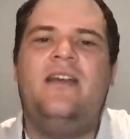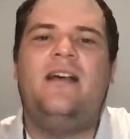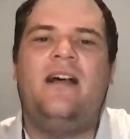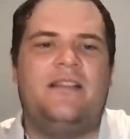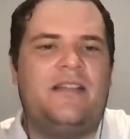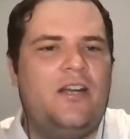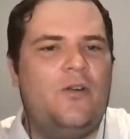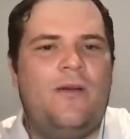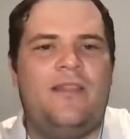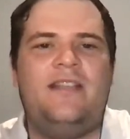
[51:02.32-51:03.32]
They're going to
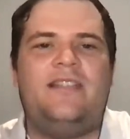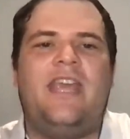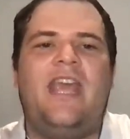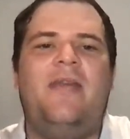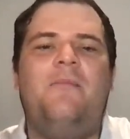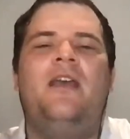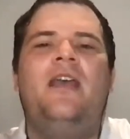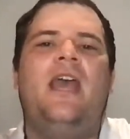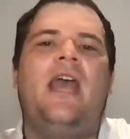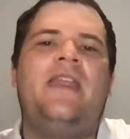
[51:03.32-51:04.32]
win this game,
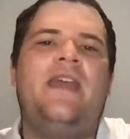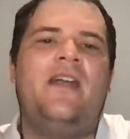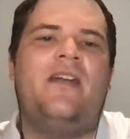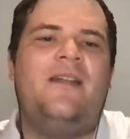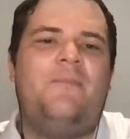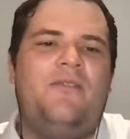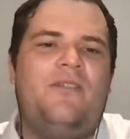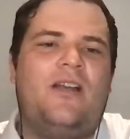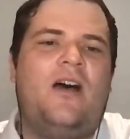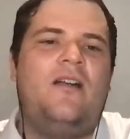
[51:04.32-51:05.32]
and they're going to be
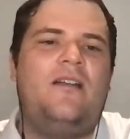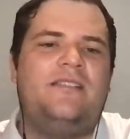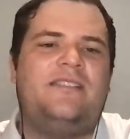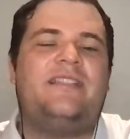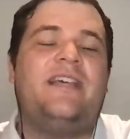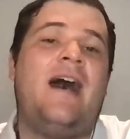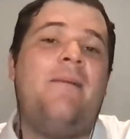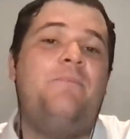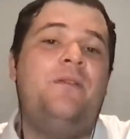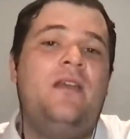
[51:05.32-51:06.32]
regarded as a
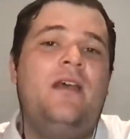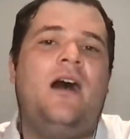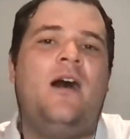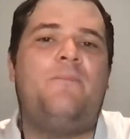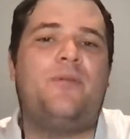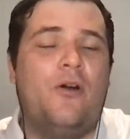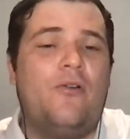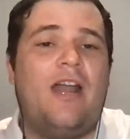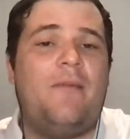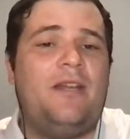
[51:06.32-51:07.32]
top
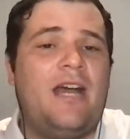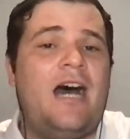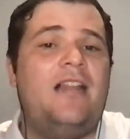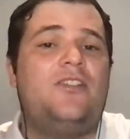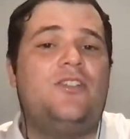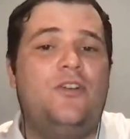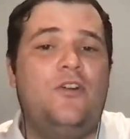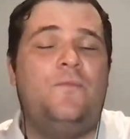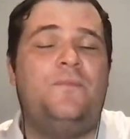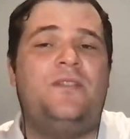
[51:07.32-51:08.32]
program in college
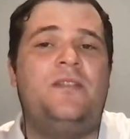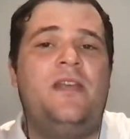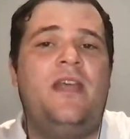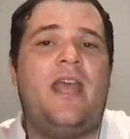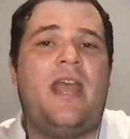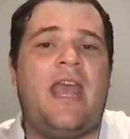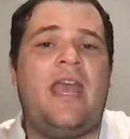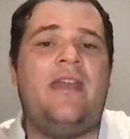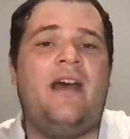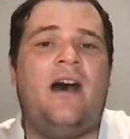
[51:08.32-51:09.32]
hoops.
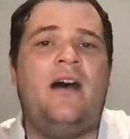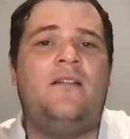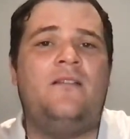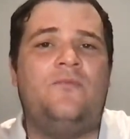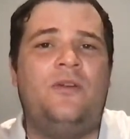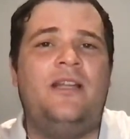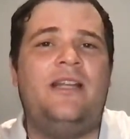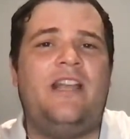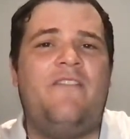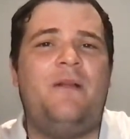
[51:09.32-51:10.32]
And really,
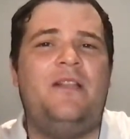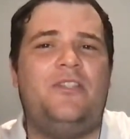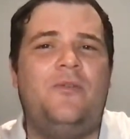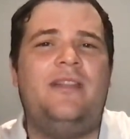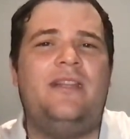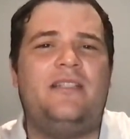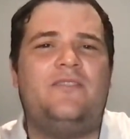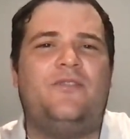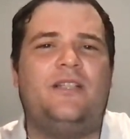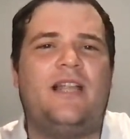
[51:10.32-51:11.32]
they've been doing this
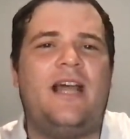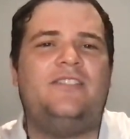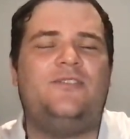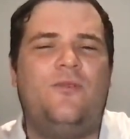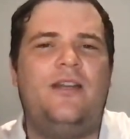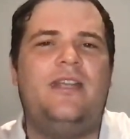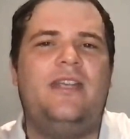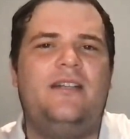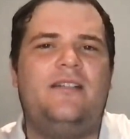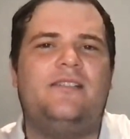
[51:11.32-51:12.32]
for the last 20
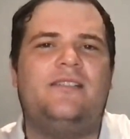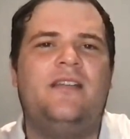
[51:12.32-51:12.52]
years